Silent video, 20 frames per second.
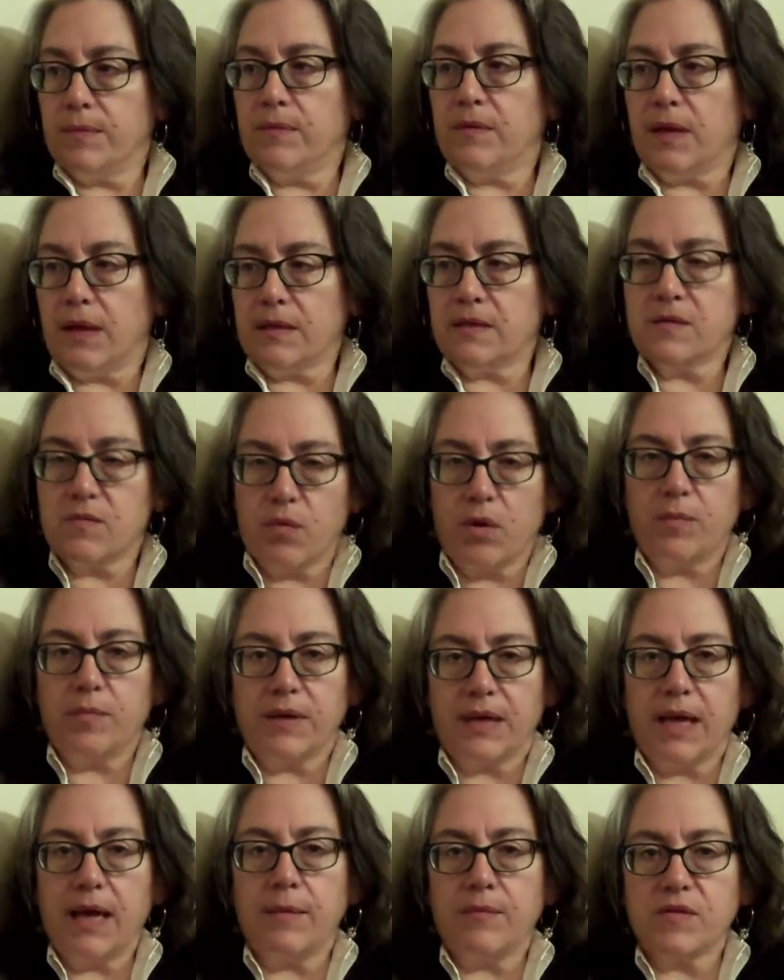That's what
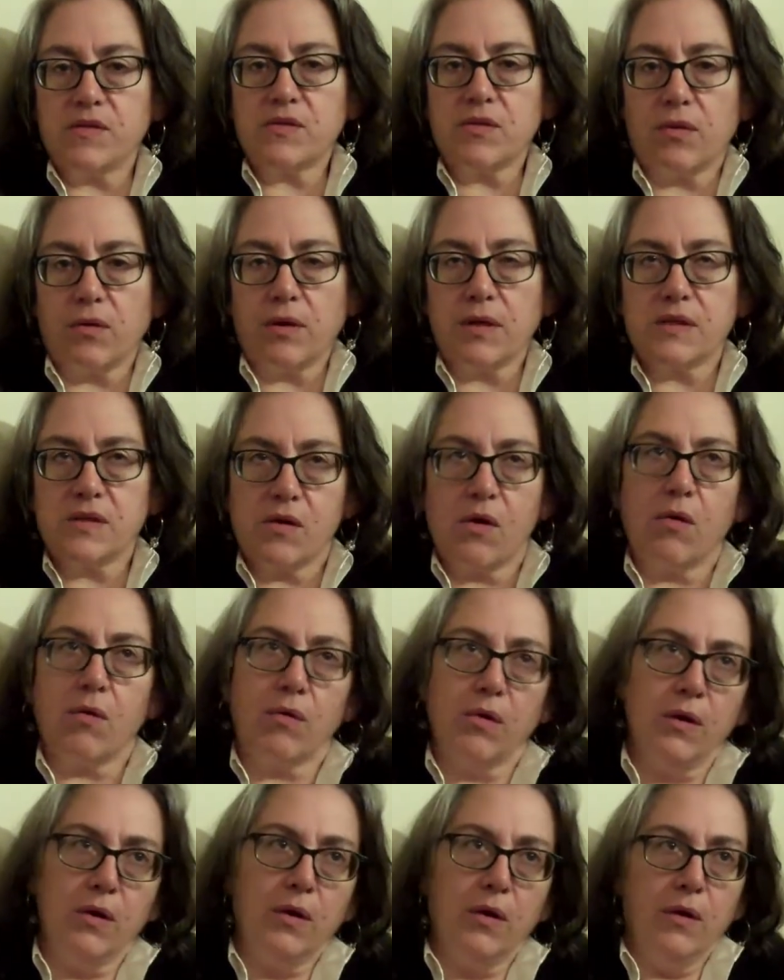became the story. So
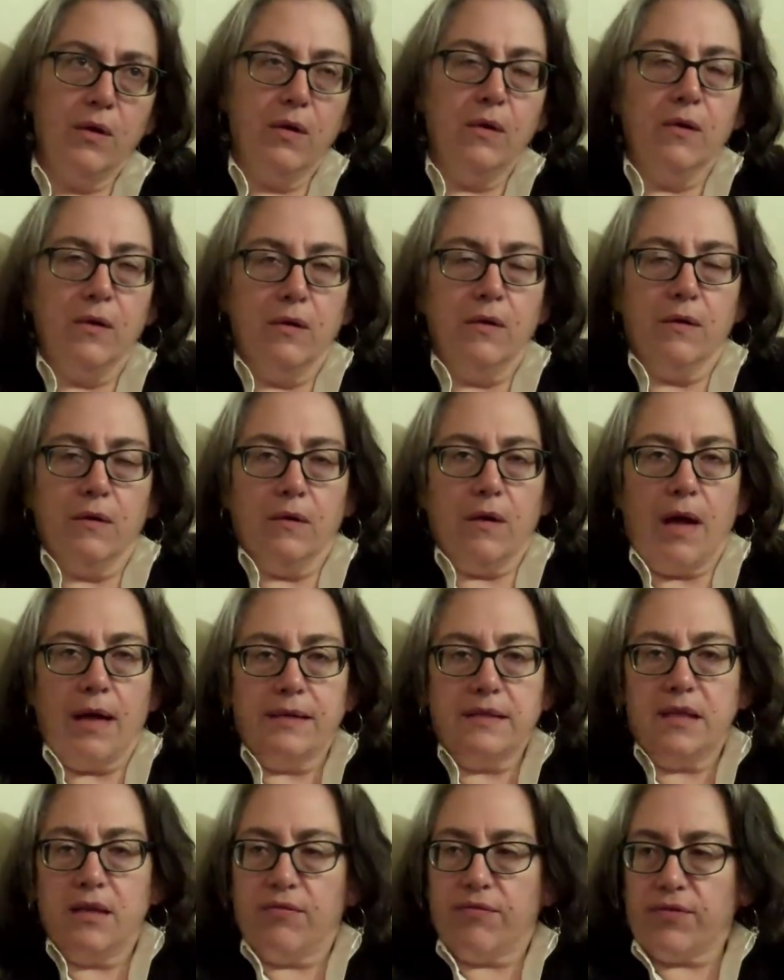
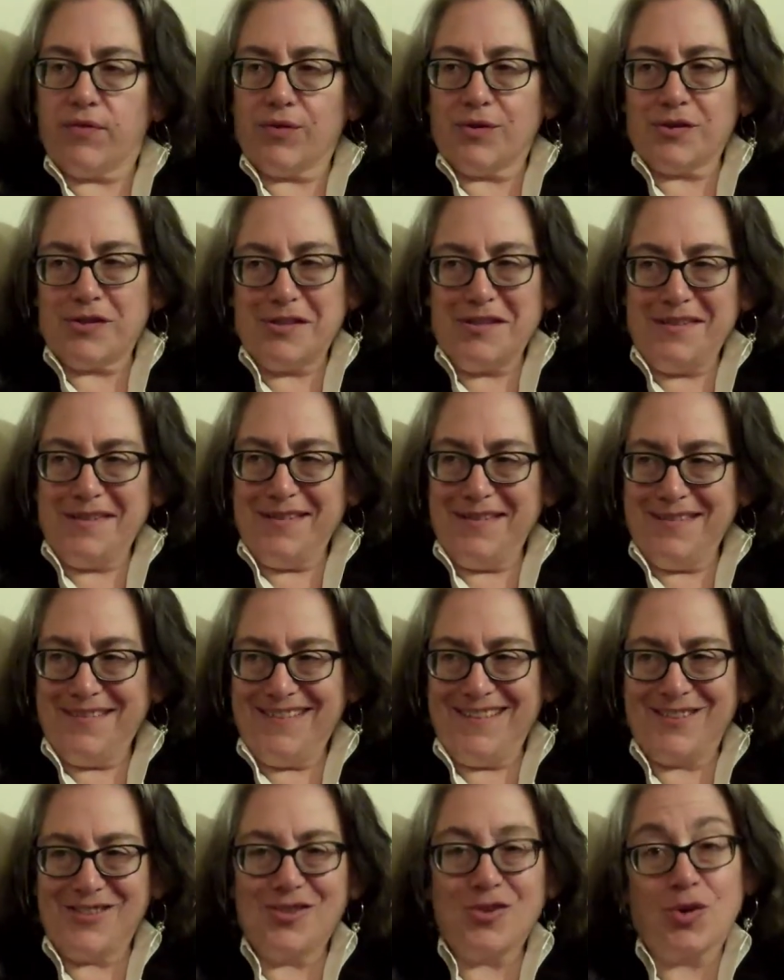idea first,
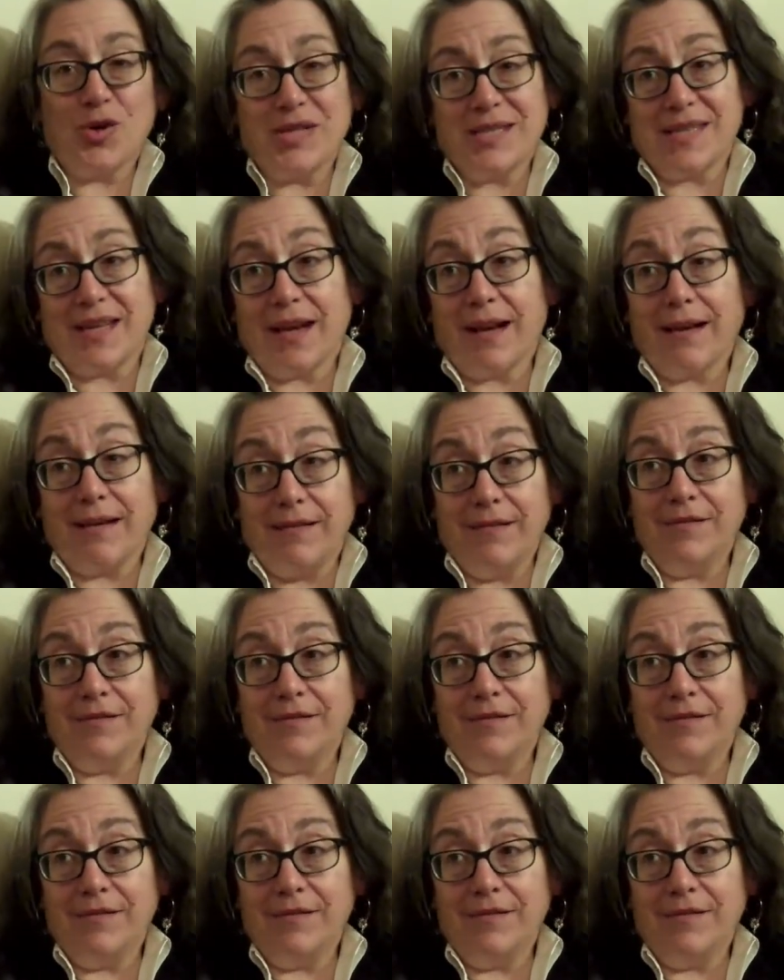story second.